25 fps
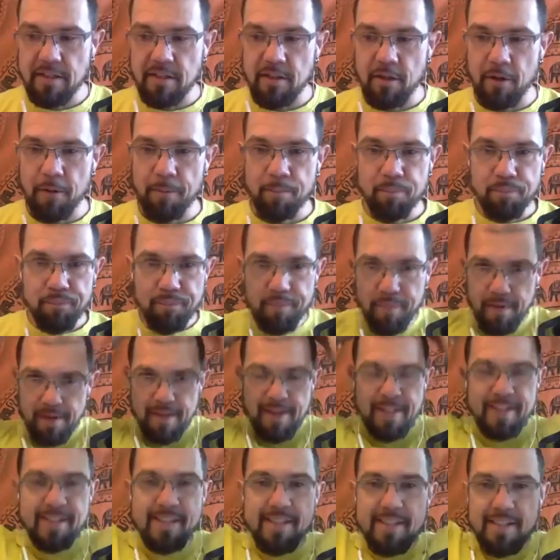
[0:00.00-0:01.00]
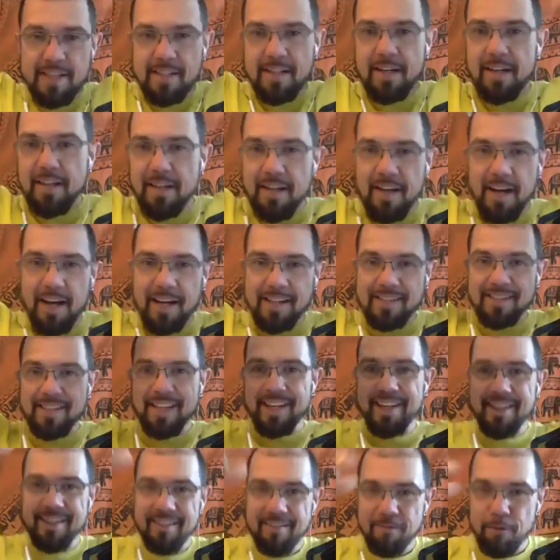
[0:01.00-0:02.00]
So, let's see. I
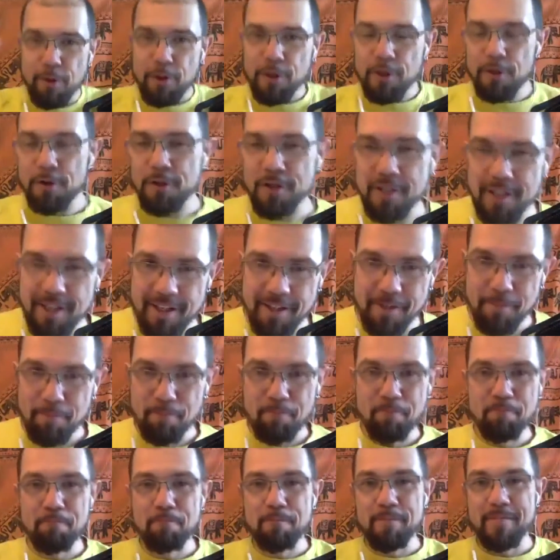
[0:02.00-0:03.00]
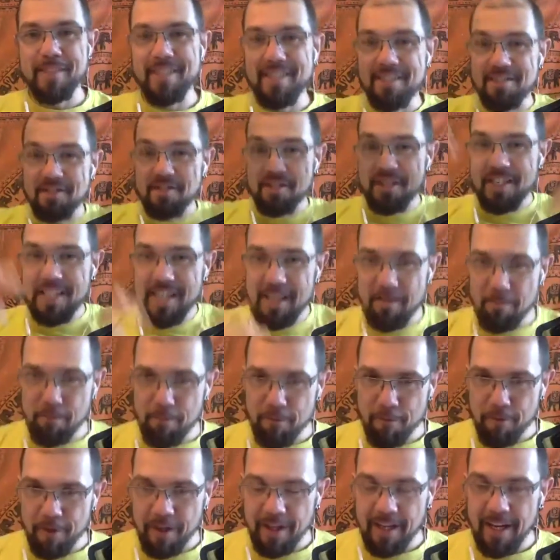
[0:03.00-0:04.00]
take what you said, this deep
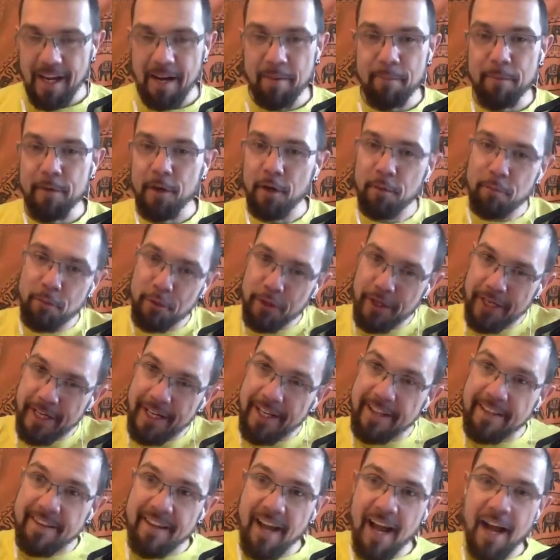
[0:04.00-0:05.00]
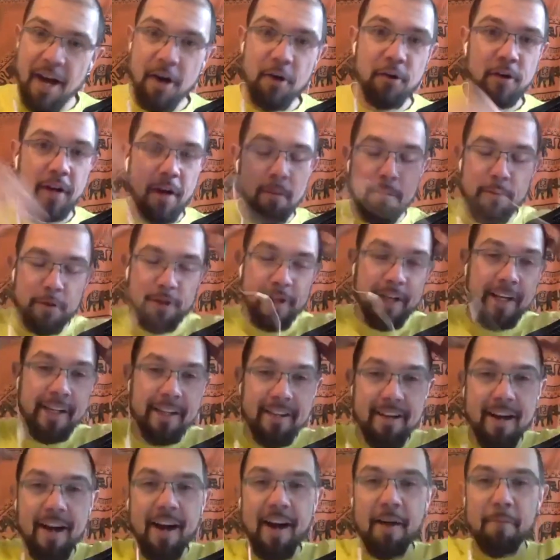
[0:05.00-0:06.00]
thing. I'm not putting it down. I'm putting
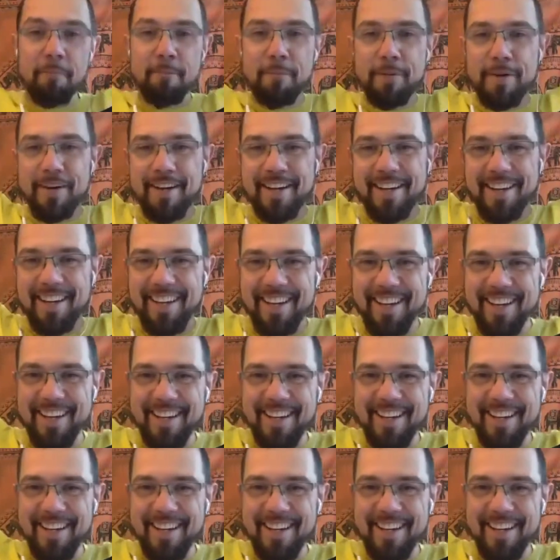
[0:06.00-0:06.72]
it up yeah.